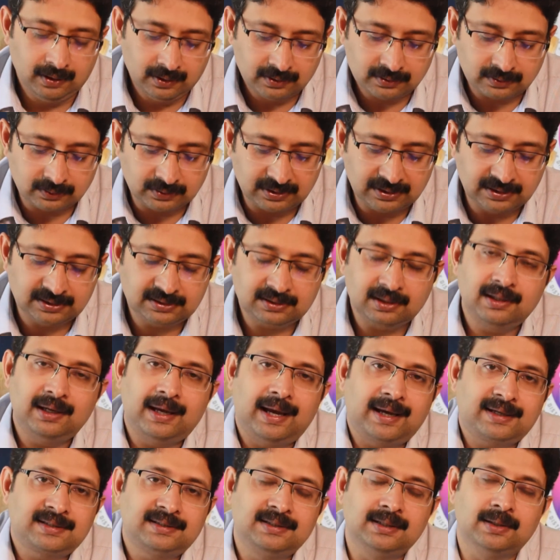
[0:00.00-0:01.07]
So these three
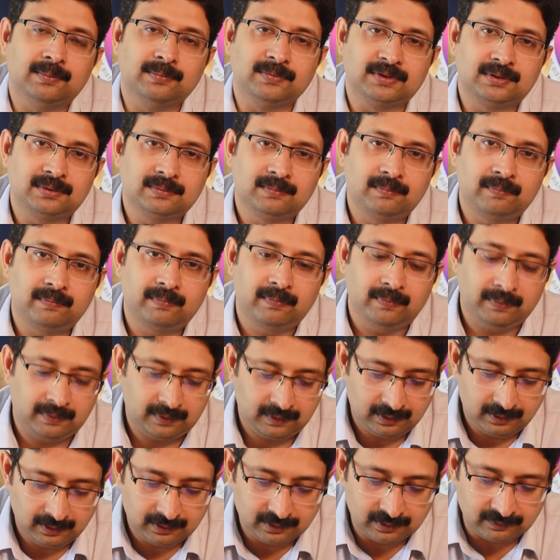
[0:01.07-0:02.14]
axioms,
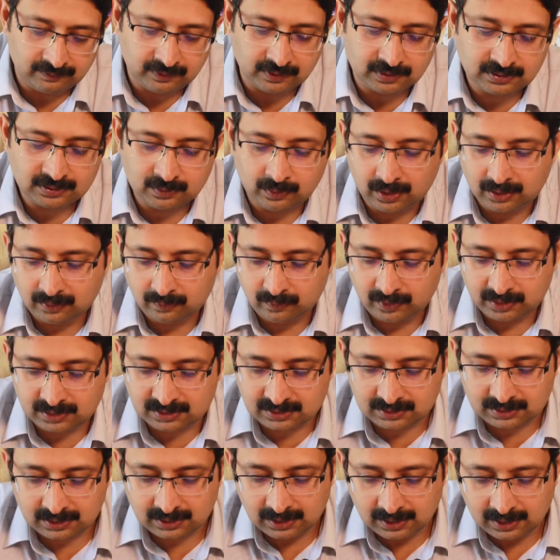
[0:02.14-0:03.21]
the first one
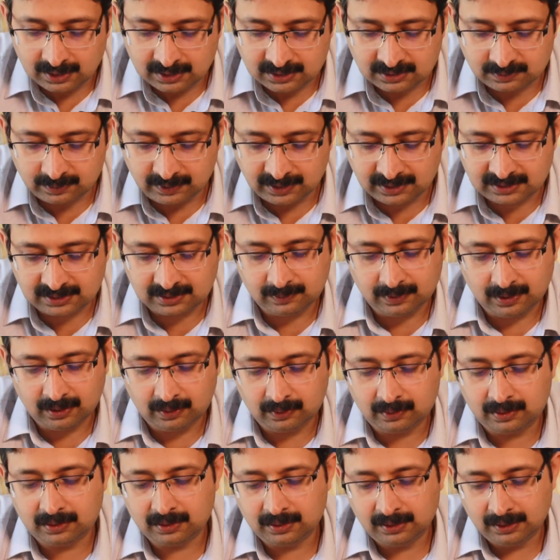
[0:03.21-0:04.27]
which speaks
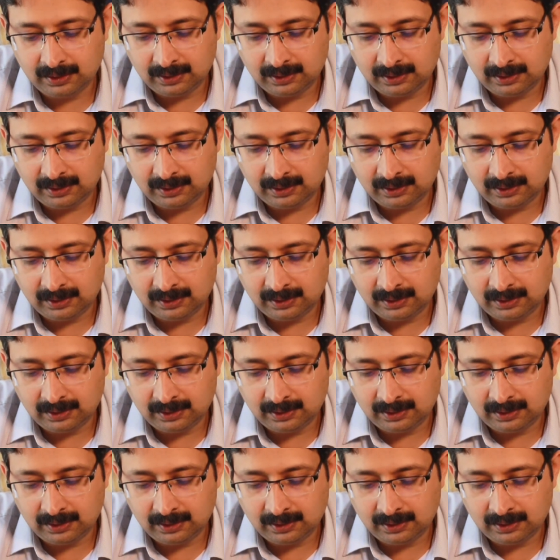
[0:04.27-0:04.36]
about